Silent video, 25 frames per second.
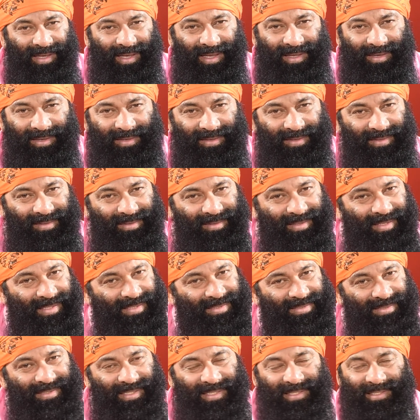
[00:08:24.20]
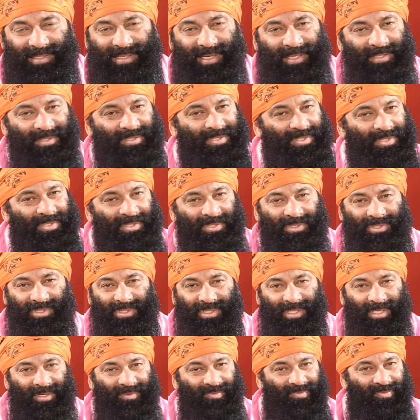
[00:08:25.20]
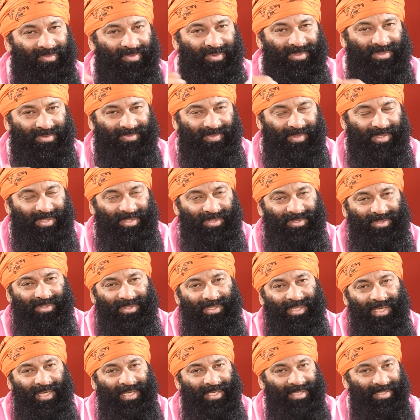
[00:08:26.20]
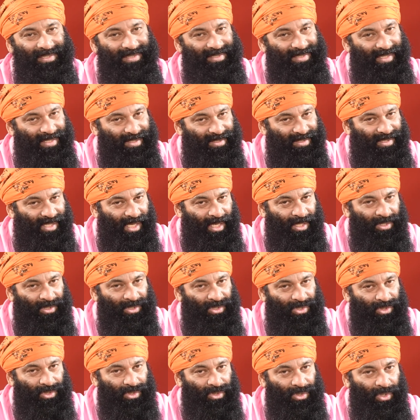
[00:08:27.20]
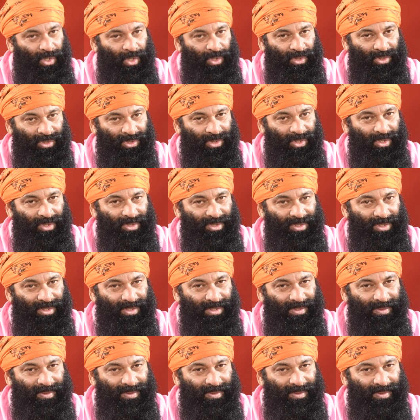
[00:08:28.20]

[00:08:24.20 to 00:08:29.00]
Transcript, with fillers: and they still continue to give fruits whether they said thanks or not.